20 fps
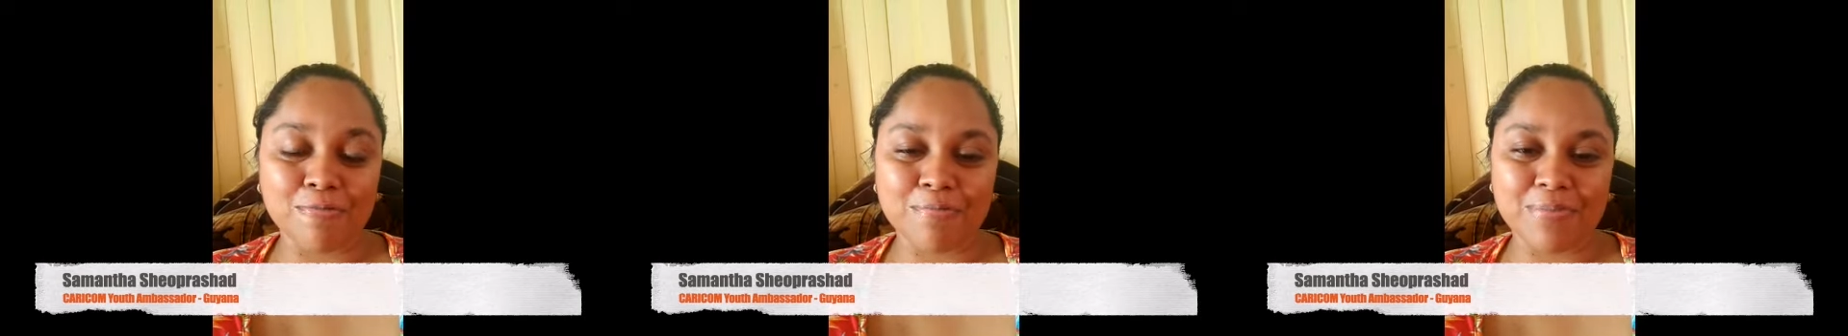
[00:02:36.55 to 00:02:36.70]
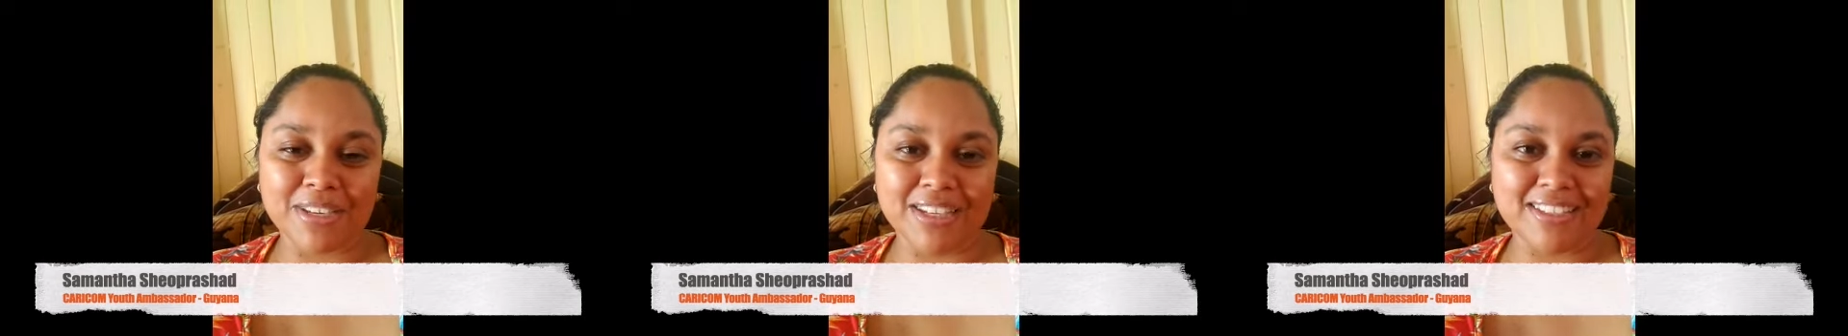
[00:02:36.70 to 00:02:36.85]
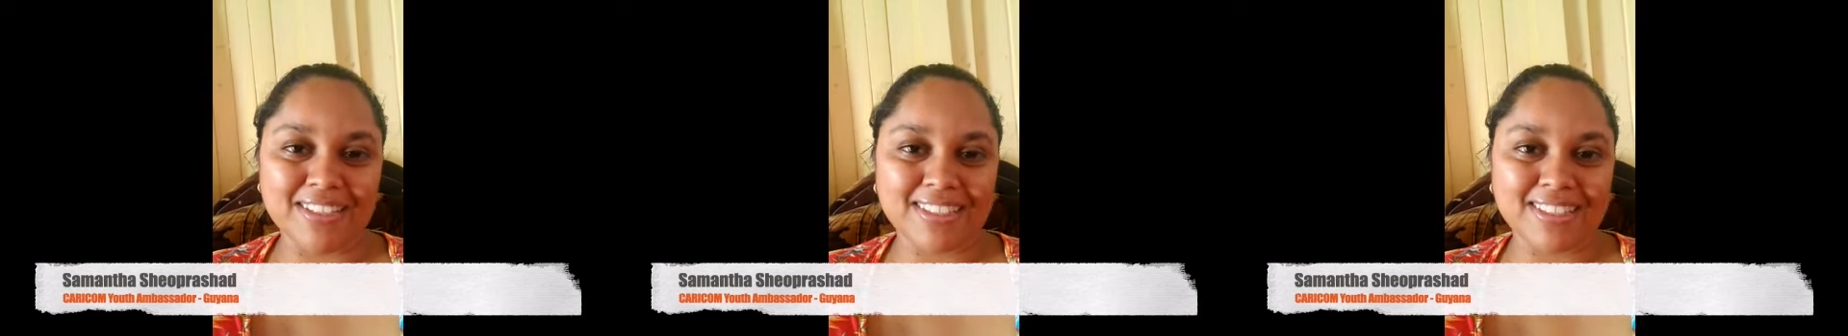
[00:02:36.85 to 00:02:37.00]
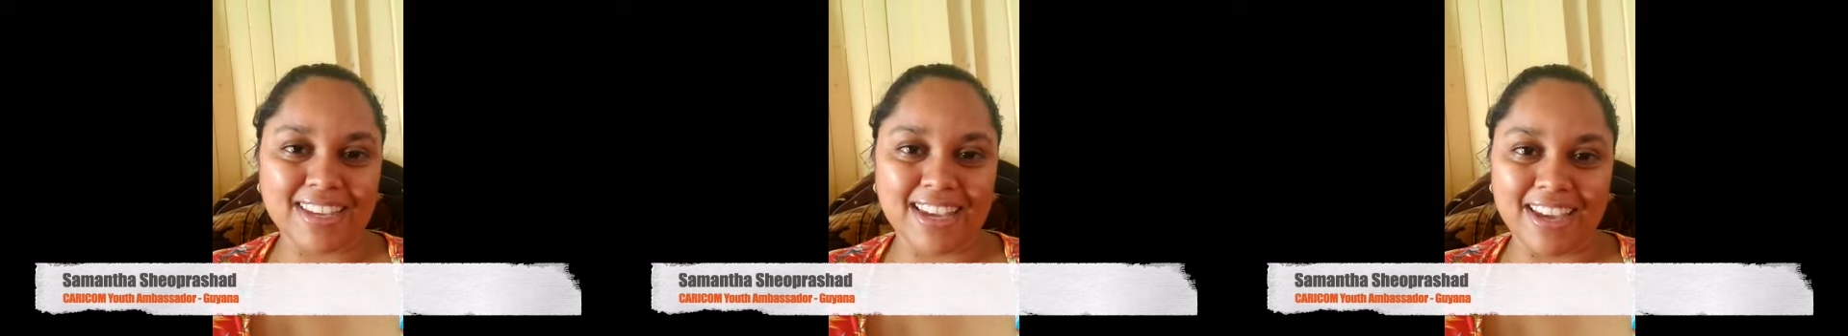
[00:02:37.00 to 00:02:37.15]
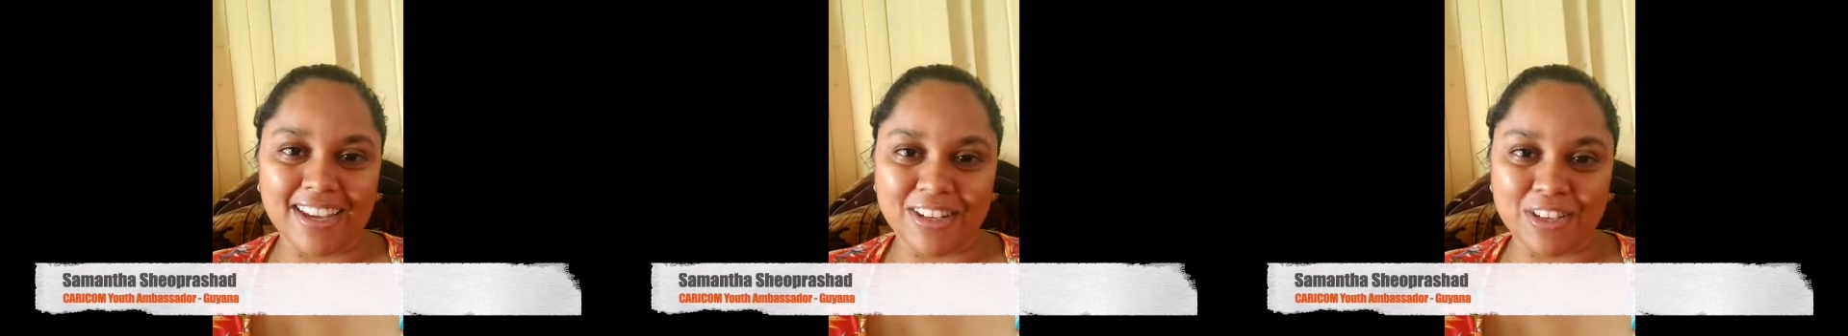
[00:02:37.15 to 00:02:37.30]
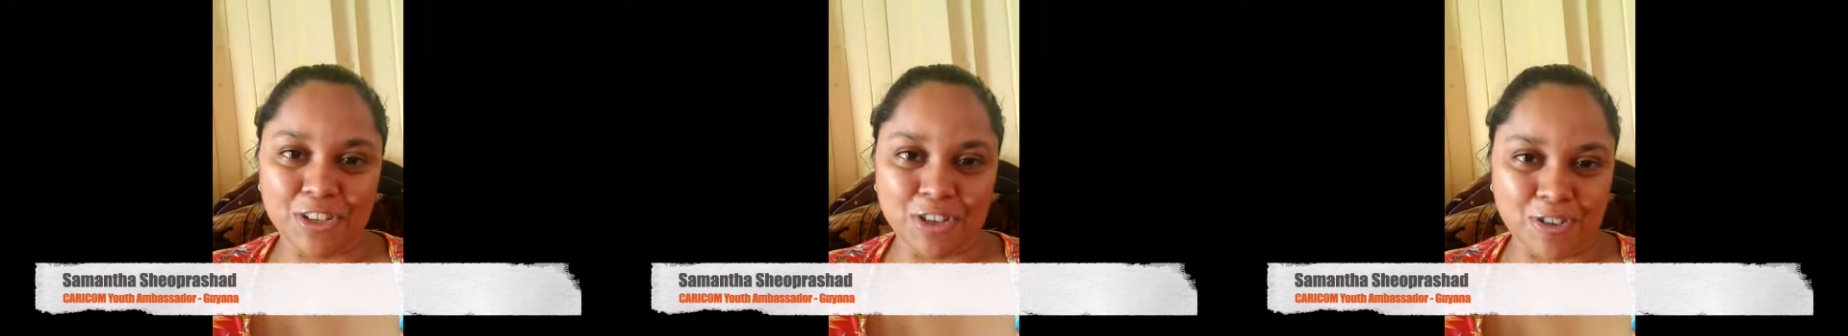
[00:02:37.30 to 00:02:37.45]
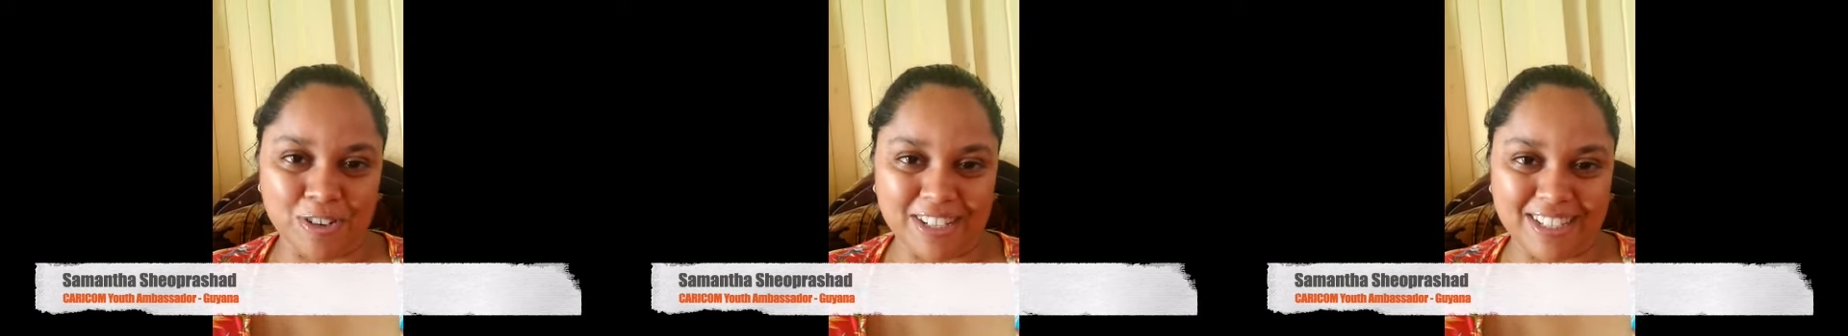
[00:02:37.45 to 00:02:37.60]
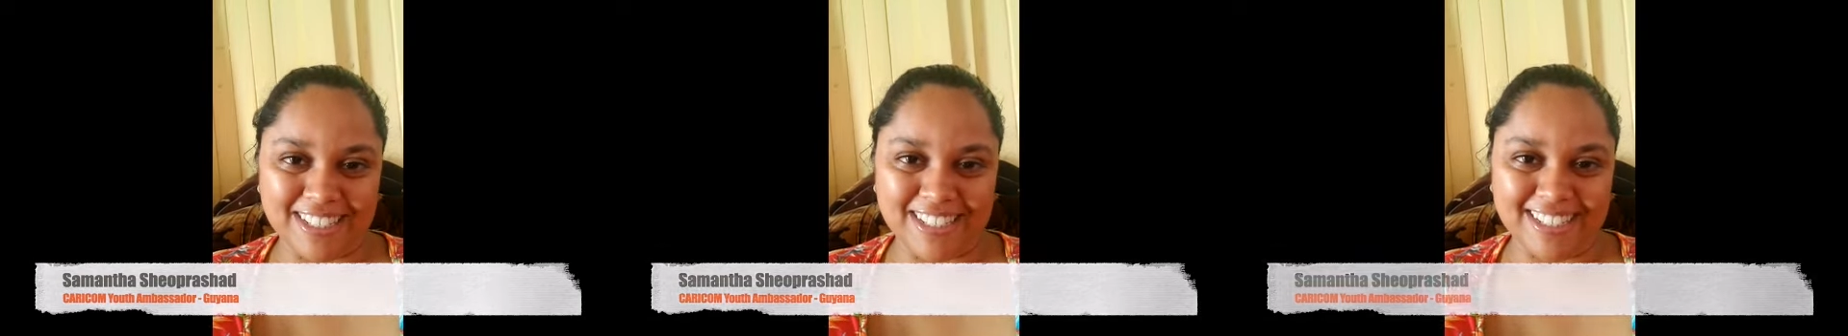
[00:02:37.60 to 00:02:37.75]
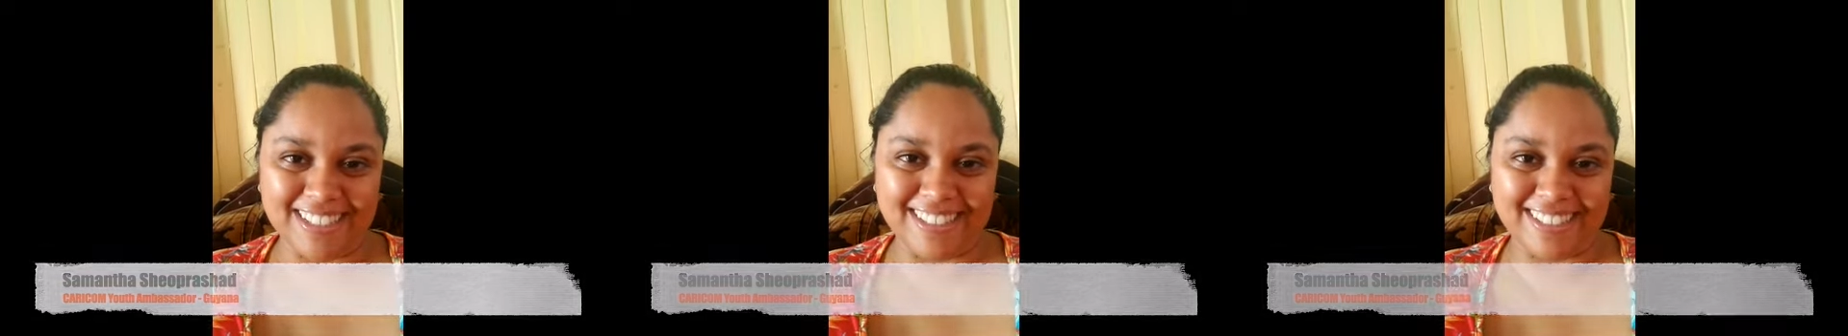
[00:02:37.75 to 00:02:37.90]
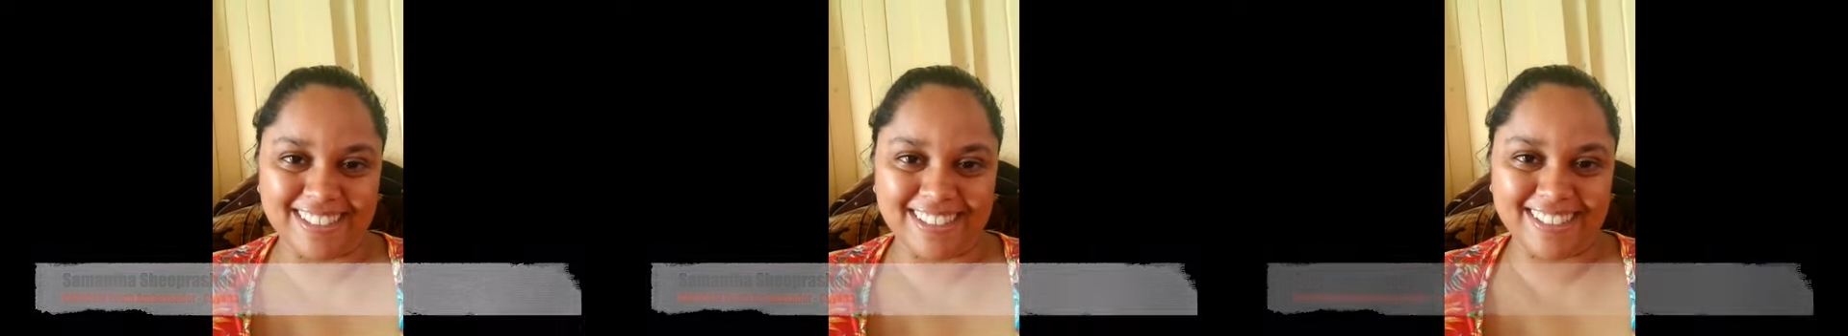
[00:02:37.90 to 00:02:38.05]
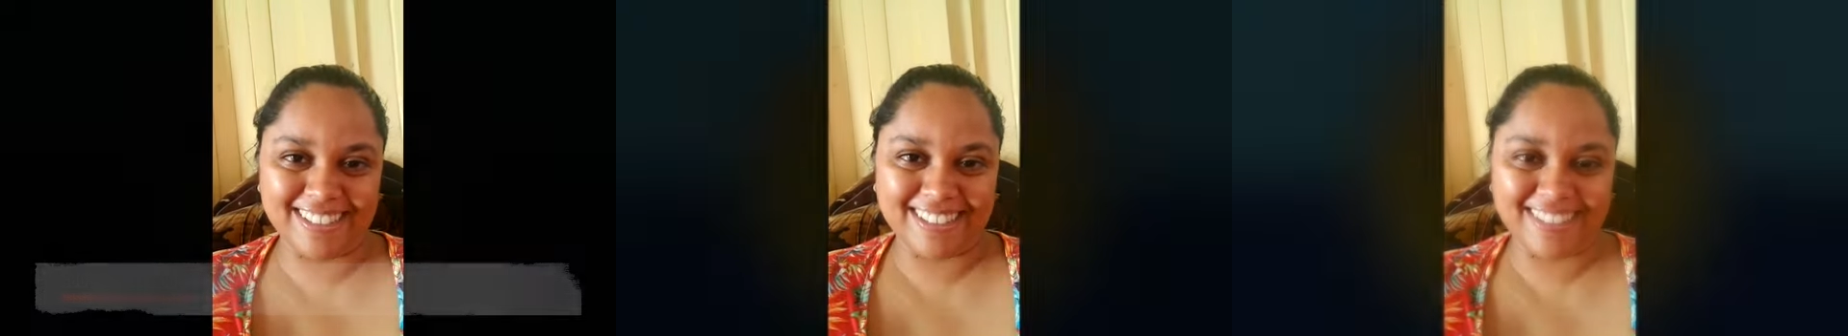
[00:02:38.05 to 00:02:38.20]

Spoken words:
peace, and unity.